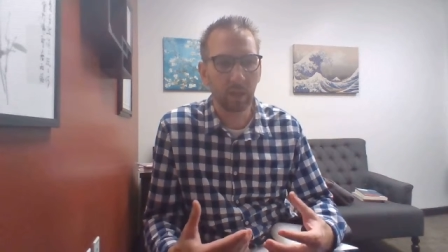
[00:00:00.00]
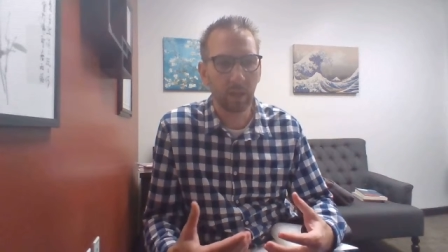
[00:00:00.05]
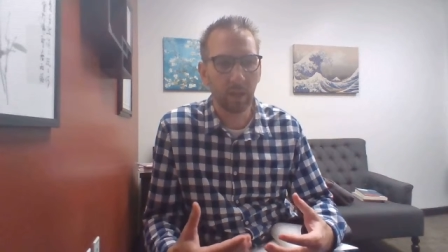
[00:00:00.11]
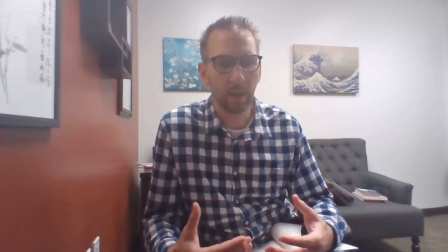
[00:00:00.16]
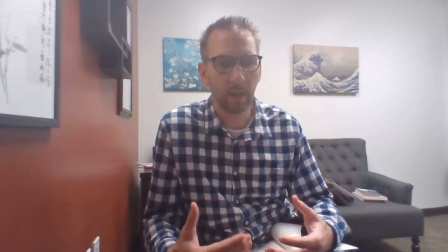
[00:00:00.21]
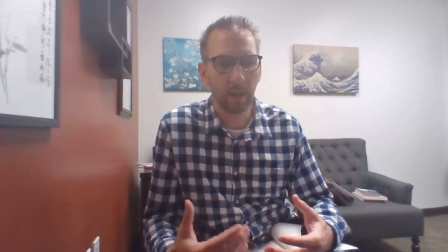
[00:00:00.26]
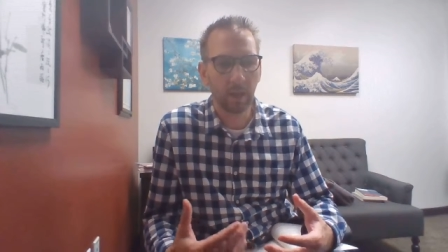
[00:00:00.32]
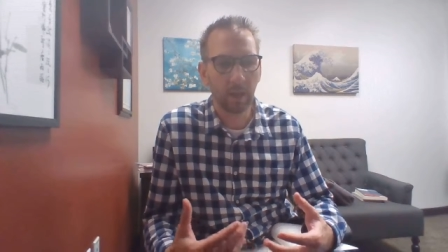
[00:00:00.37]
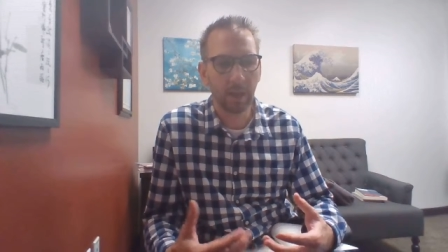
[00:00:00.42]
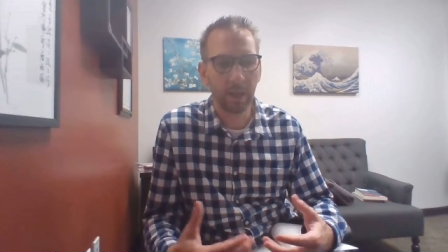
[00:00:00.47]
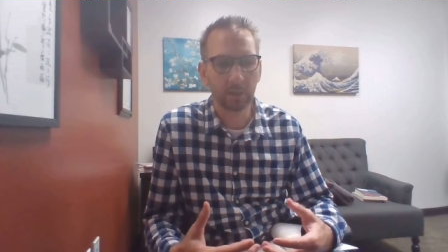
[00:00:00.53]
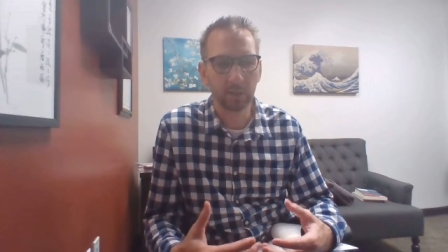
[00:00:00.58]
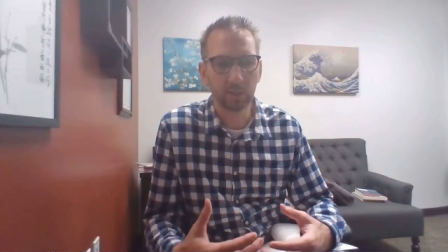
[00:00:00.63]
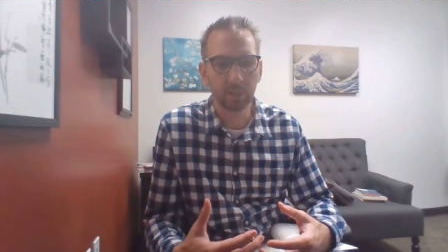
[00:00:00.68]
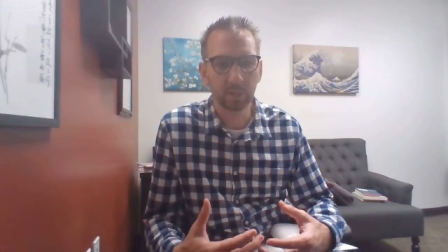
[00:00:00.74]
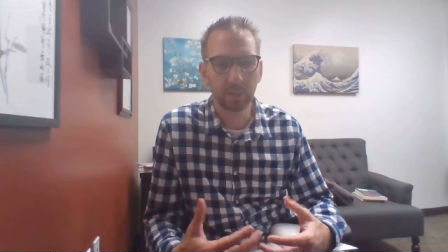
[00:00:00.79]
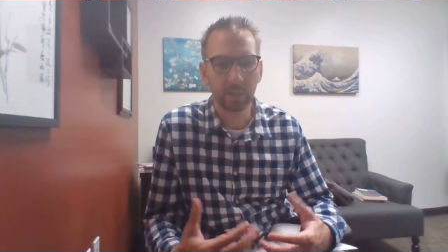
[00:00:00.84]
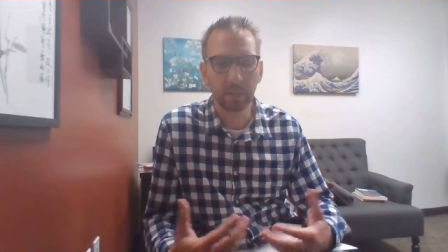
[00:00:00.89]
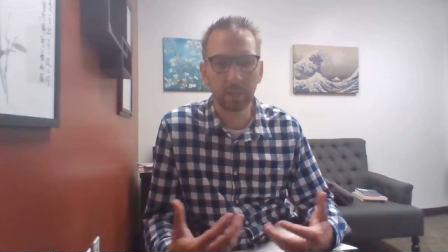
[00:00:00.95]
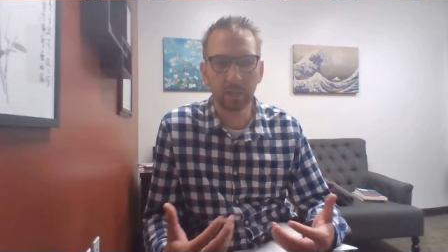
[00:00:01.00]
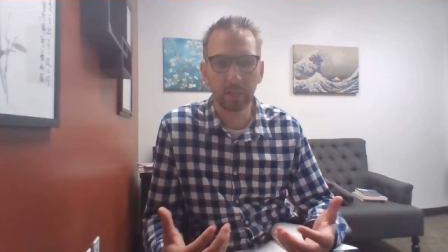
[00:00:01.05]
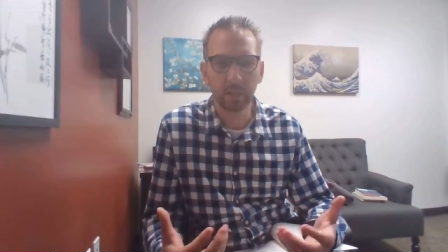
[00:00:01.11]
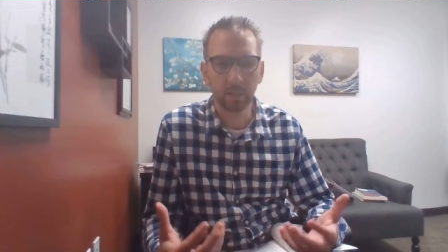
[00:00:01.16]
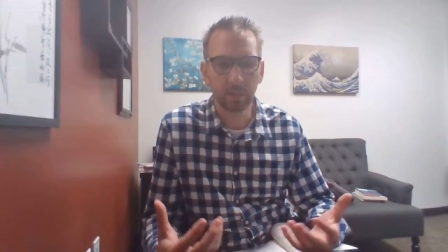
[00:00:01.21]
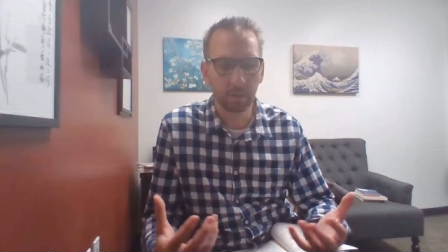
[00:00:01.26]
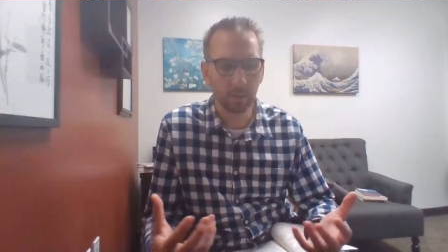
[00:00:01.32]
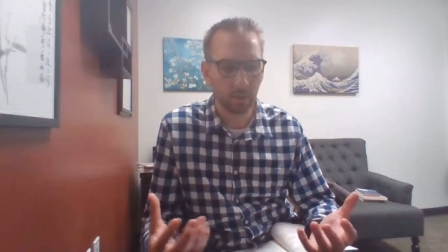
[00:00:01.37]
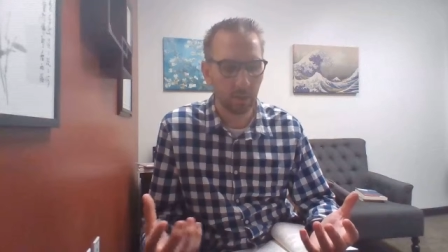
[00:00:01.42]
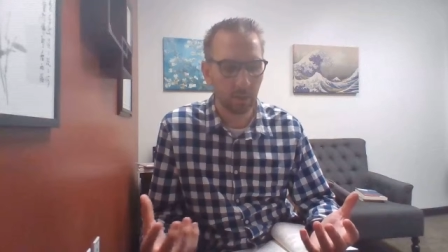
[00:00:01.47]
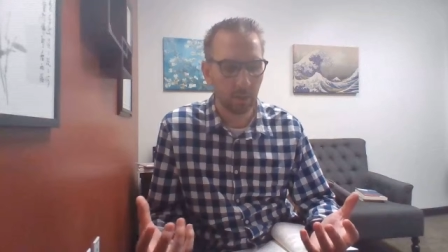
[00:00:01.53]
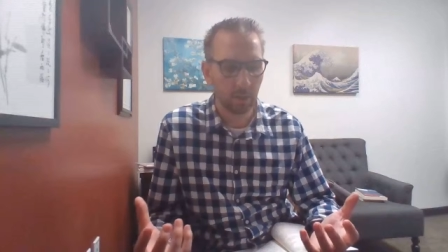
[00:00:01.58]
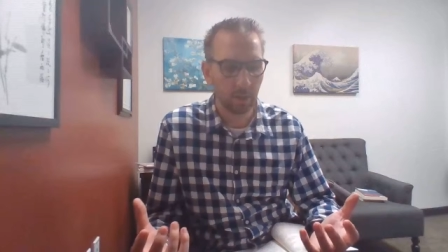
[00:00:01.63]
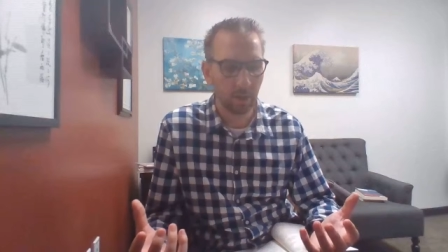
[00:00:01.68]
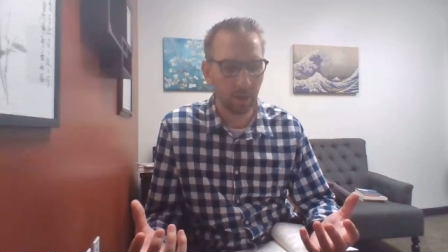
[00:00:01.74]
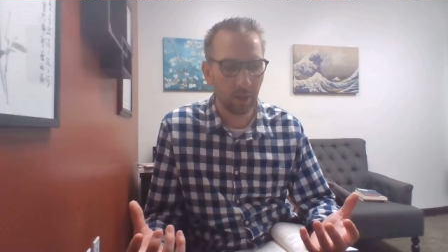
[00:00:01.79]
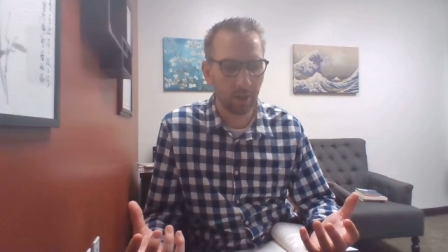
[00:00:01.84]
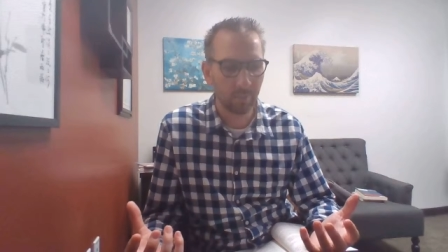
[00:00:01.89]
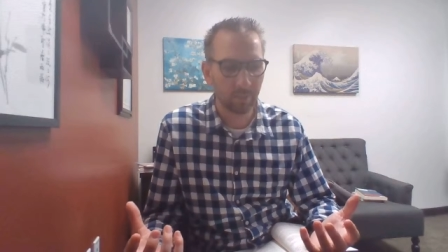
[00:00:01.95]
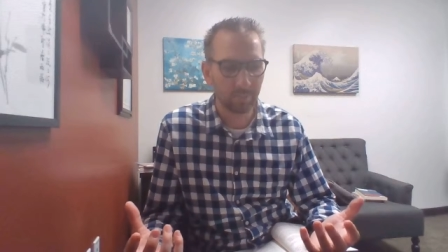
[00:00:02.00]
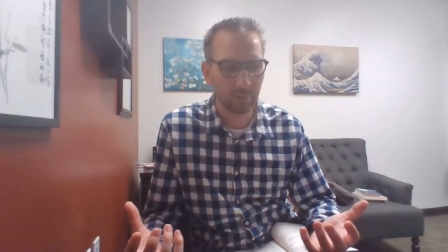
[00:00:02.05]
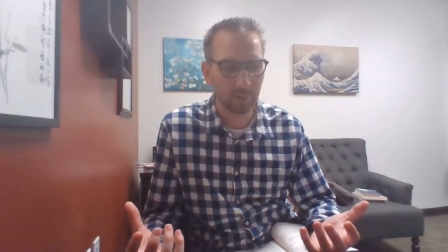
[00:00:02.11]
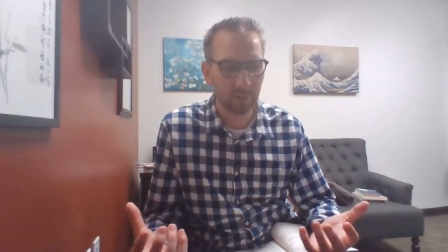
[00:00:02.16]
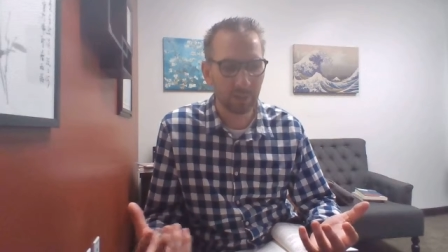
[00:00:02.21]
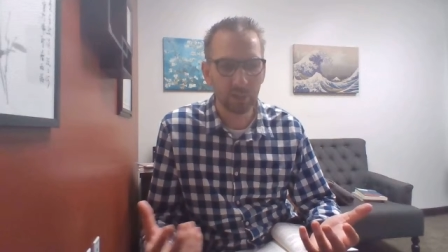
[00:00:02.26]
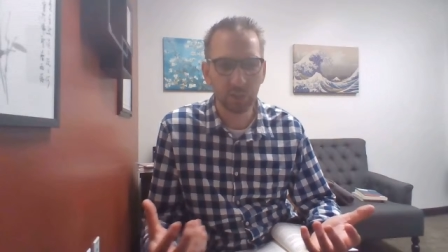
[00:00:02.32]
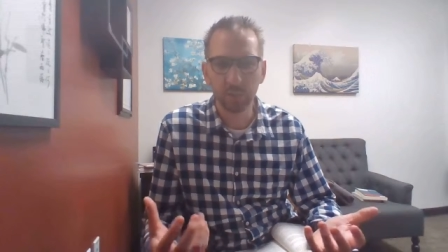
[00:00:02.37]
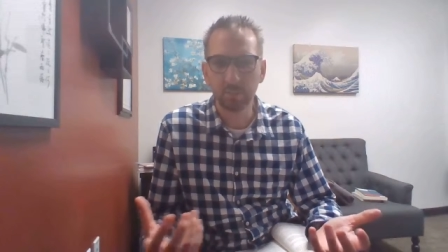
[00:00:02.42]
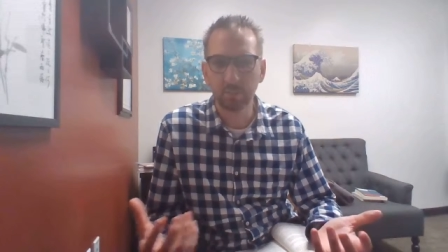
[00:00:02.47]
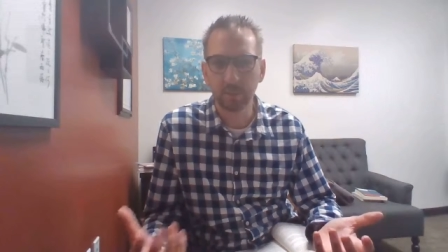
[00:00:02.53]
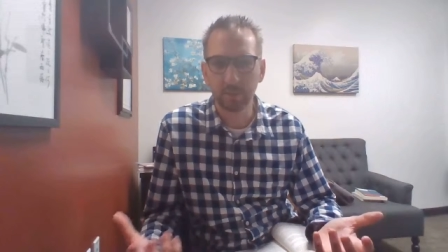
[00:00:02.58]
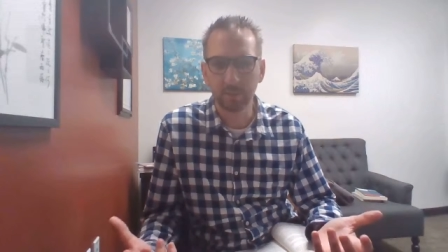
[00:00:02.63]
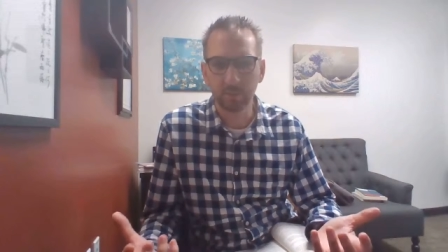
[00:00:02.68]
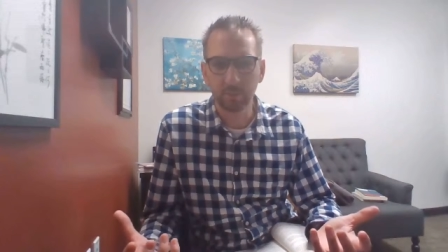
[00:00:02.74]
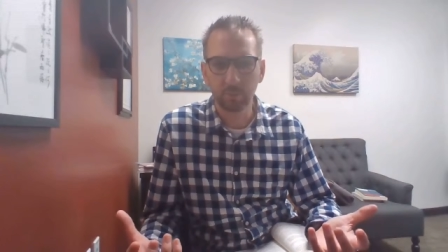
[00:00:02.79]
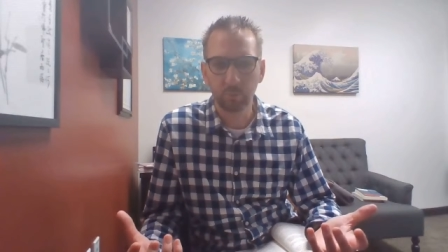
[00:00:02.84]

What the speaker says: actually any discipline.